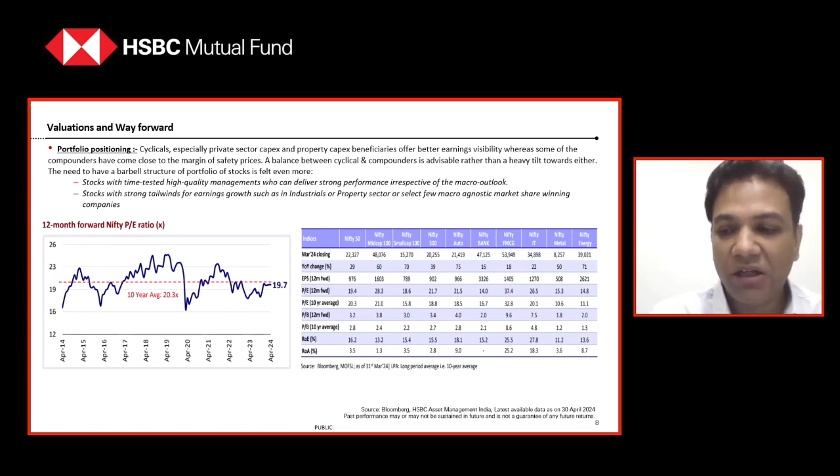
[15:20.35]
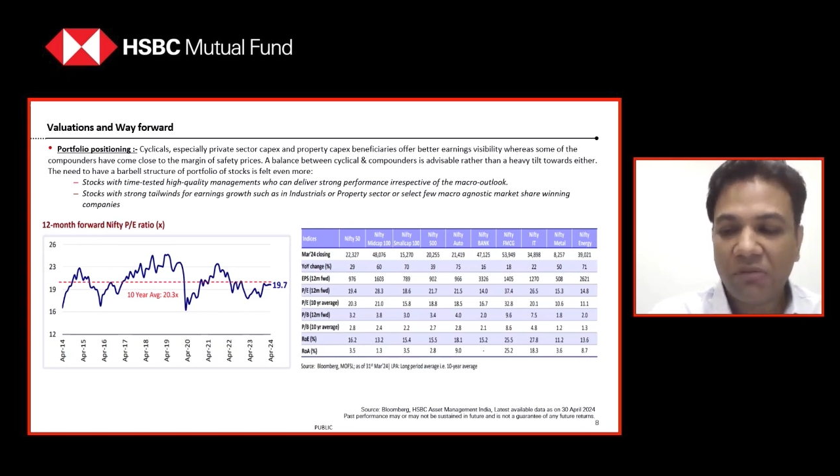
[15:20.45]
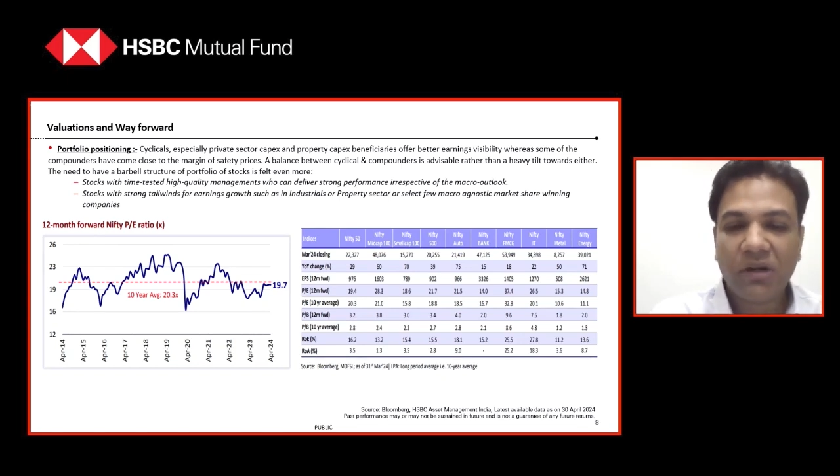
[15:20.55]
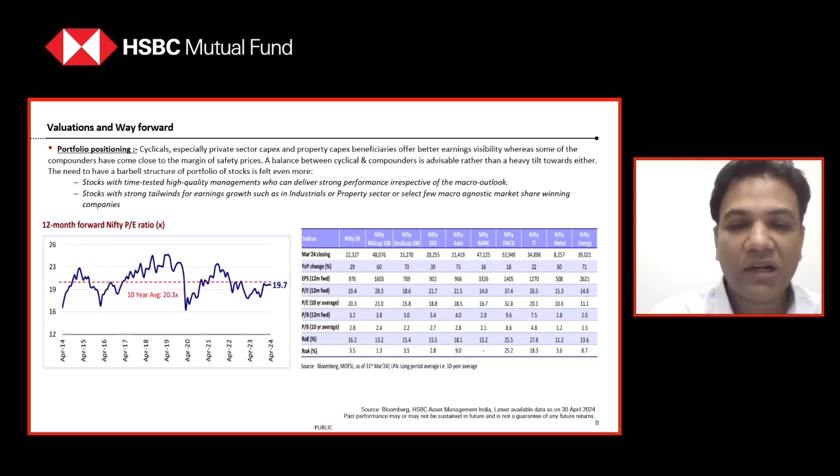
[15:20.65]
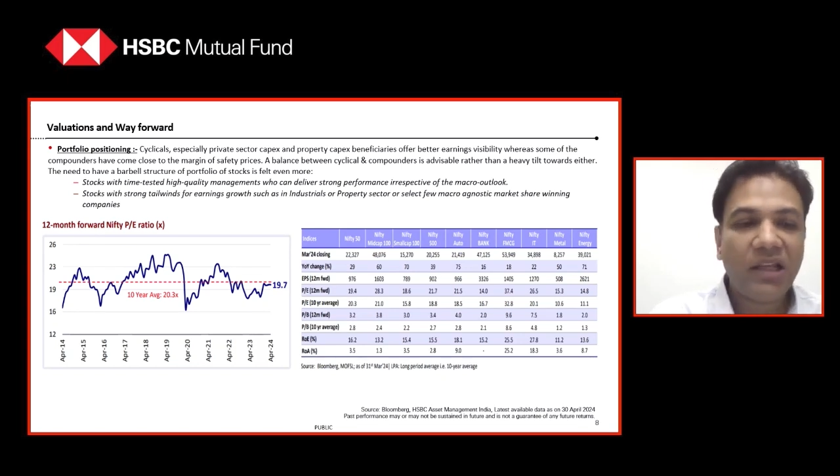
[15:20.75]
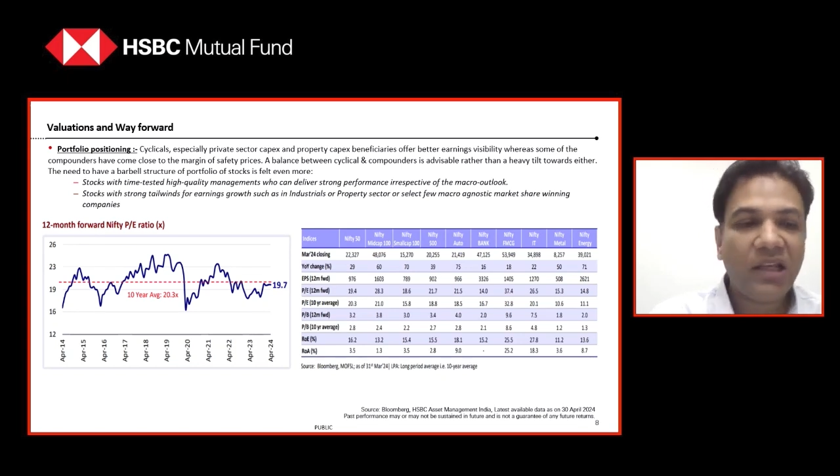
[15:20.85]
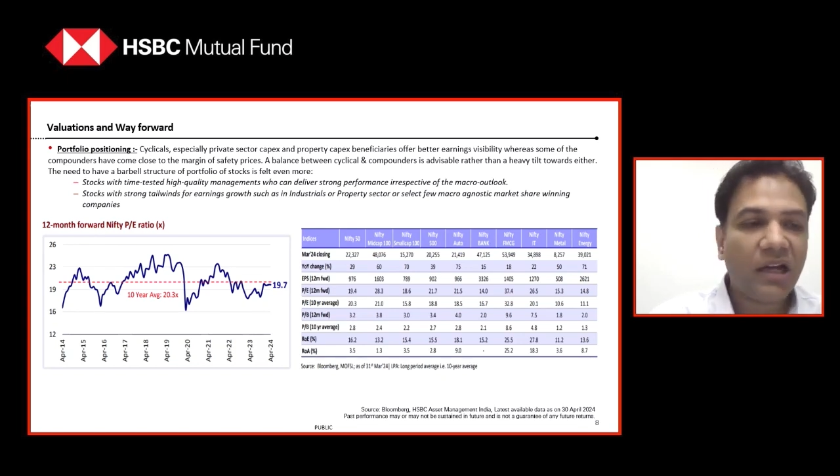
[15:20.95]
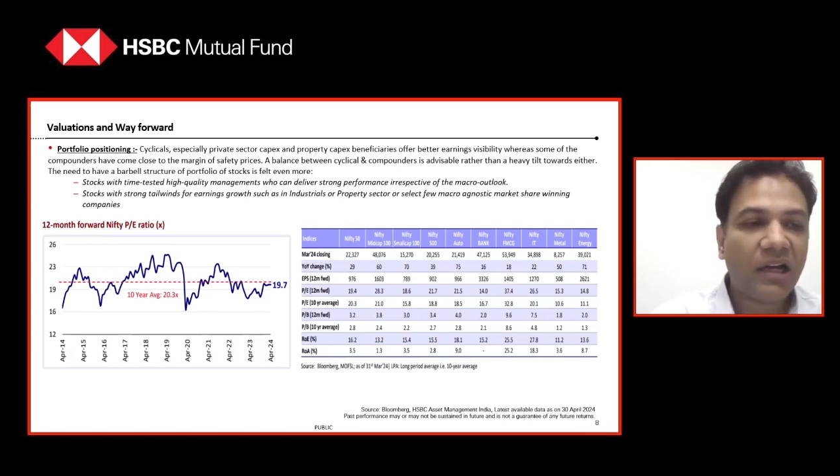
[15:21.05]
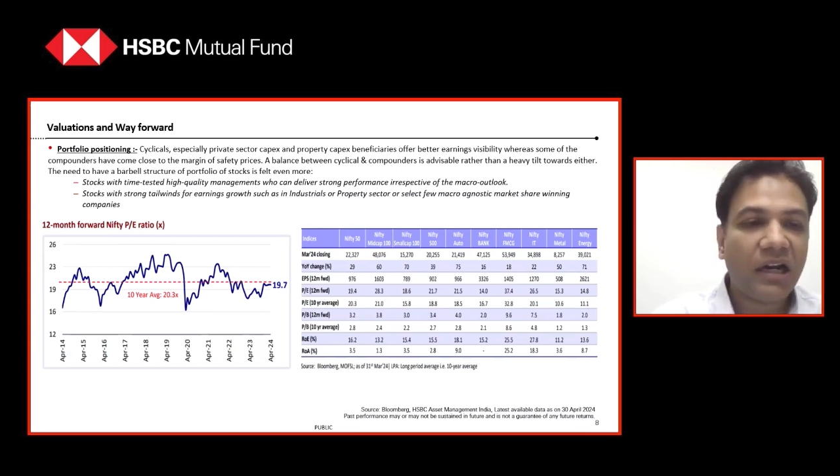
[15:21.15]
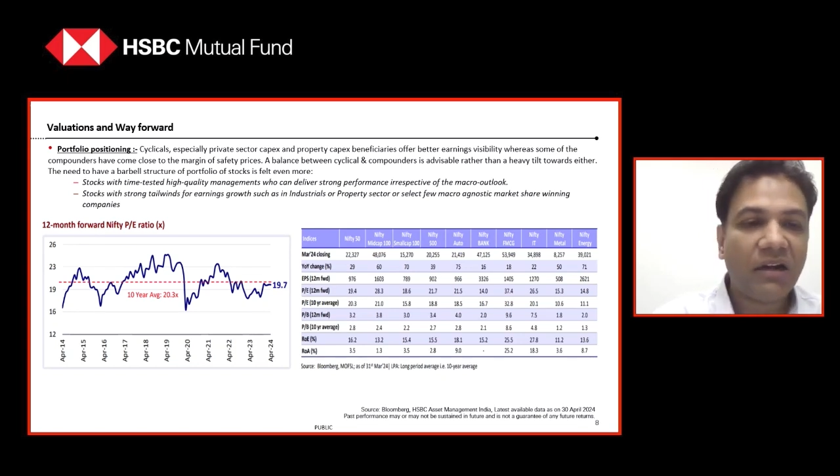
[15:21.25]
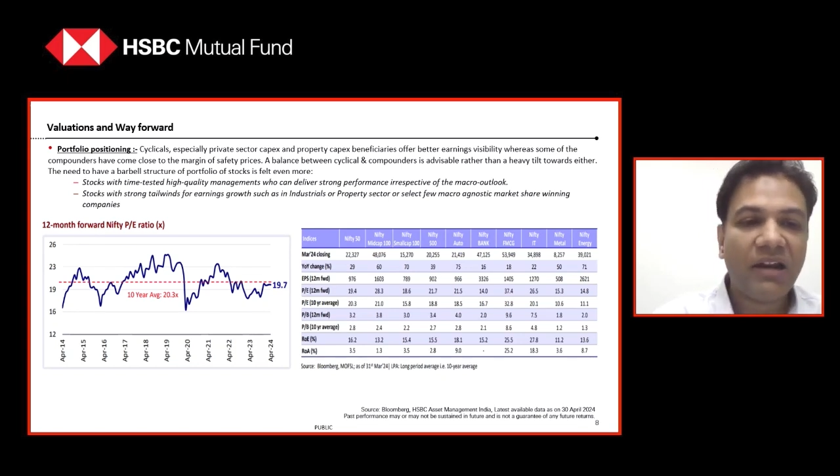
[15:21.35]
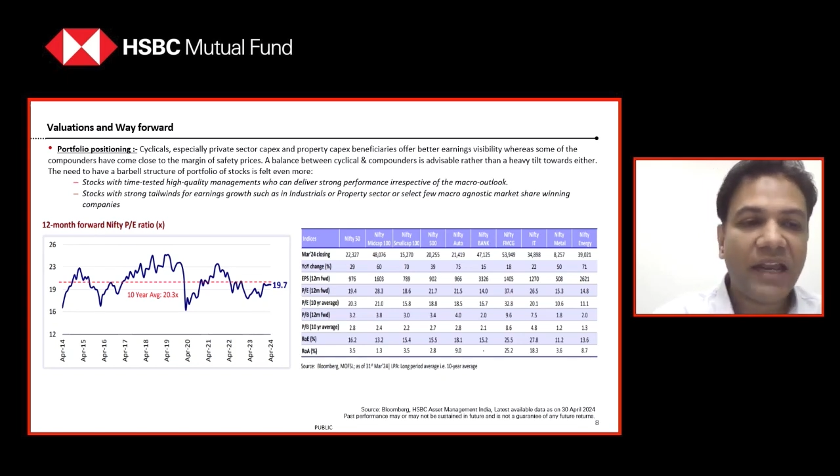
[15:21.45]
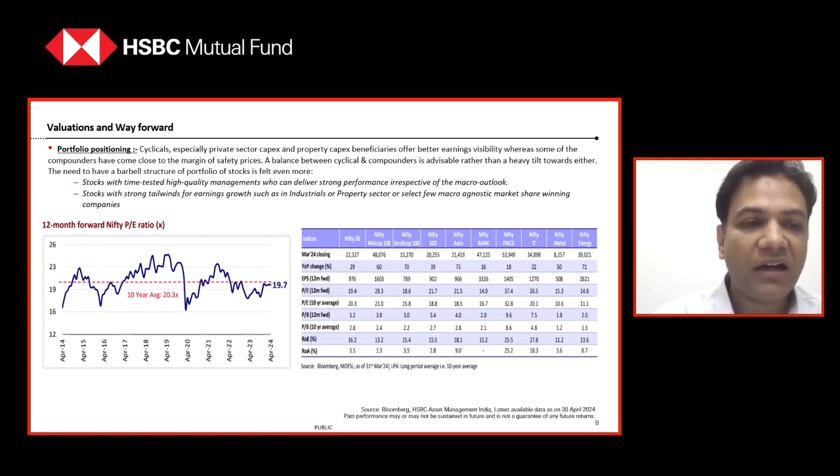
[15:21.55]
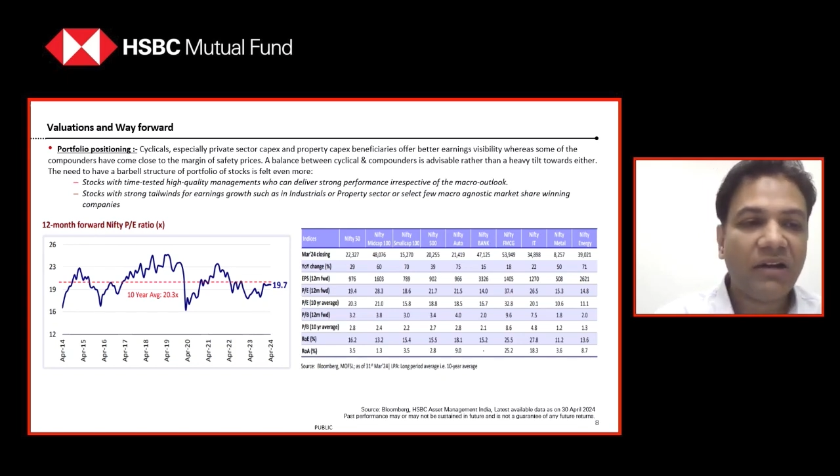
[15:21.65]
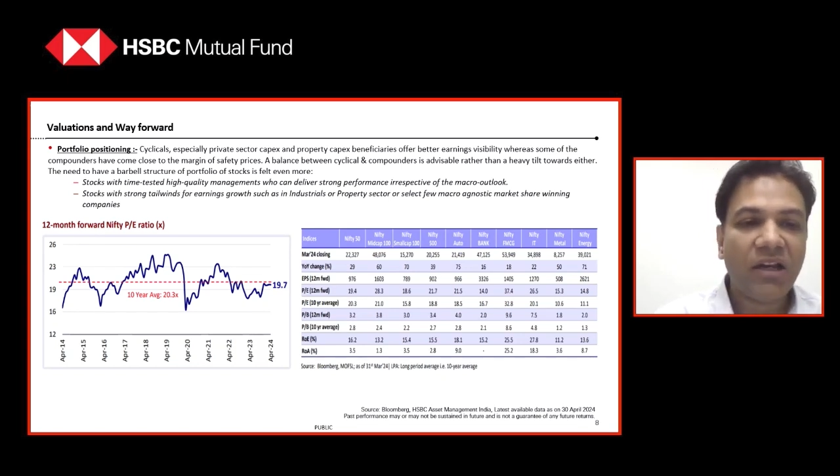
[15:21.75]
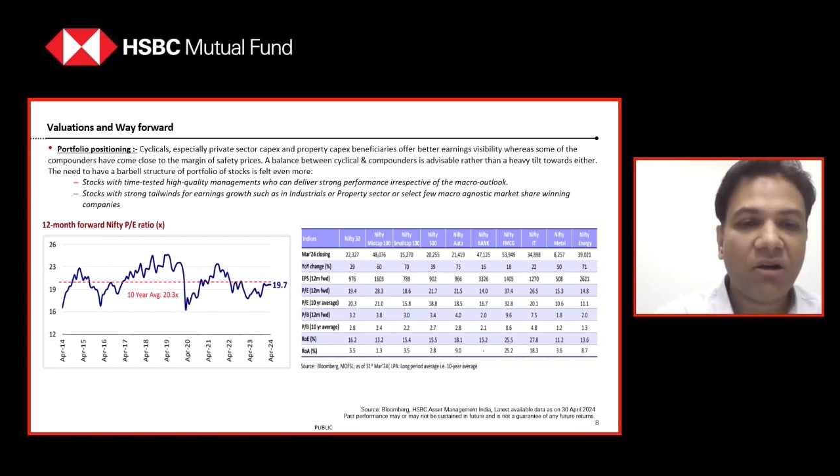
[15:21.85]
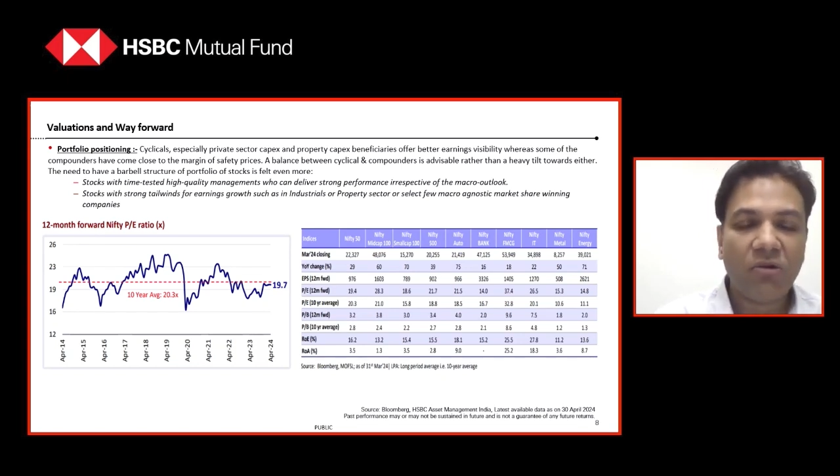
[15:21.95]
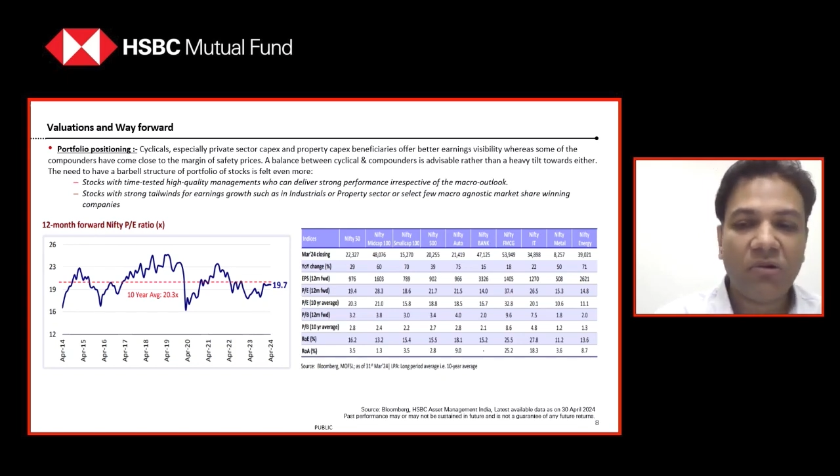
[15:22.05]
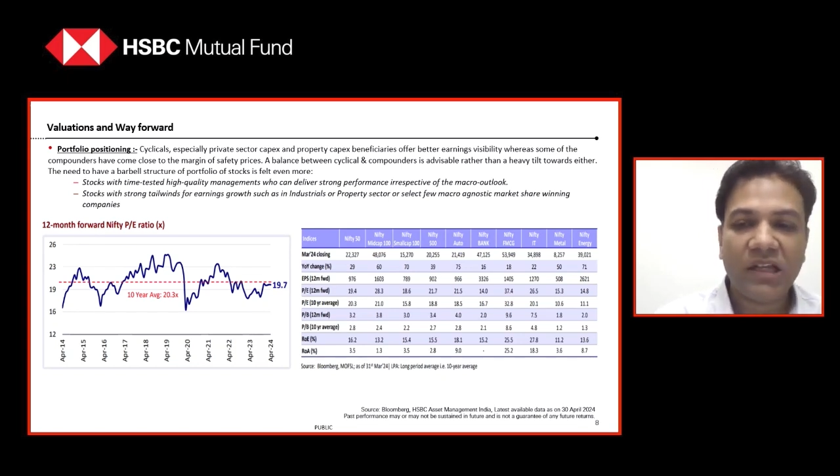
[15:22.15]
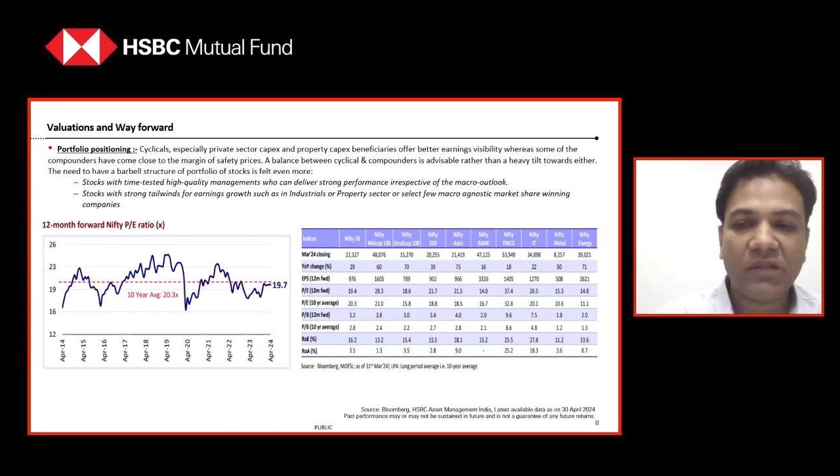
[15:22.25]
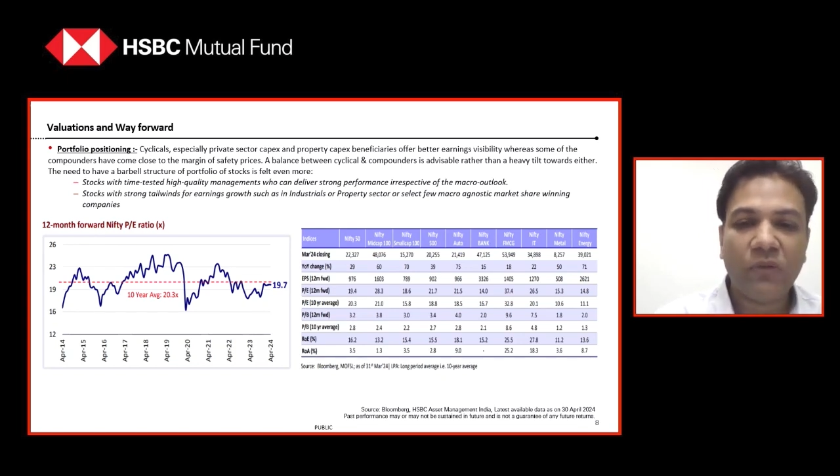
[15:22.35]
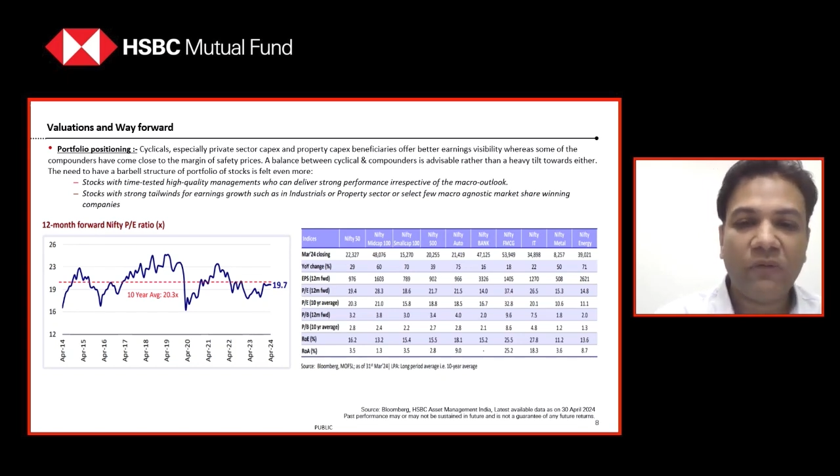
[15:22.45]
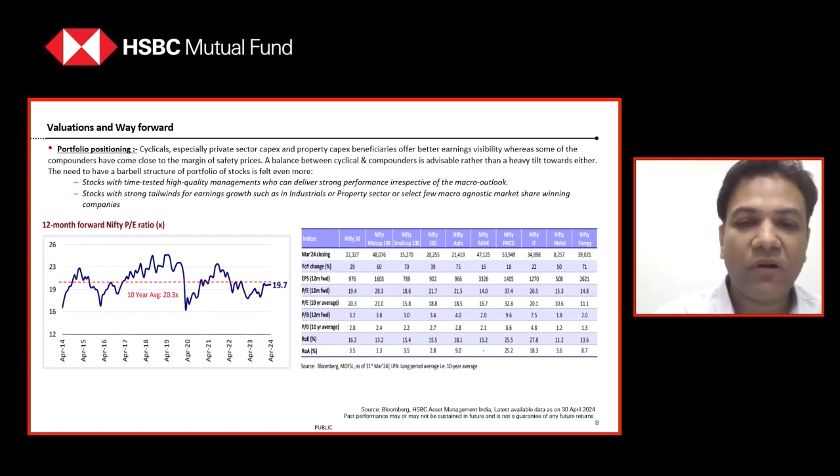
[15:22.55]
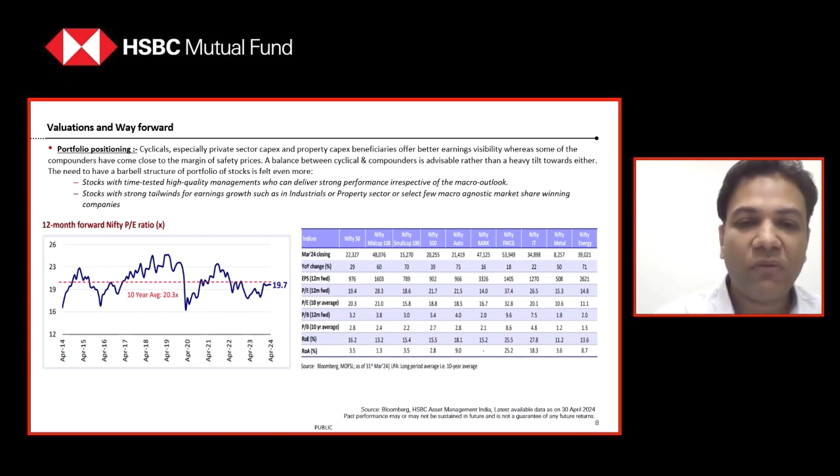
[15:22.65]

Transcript: But the underlying earning growth has moved from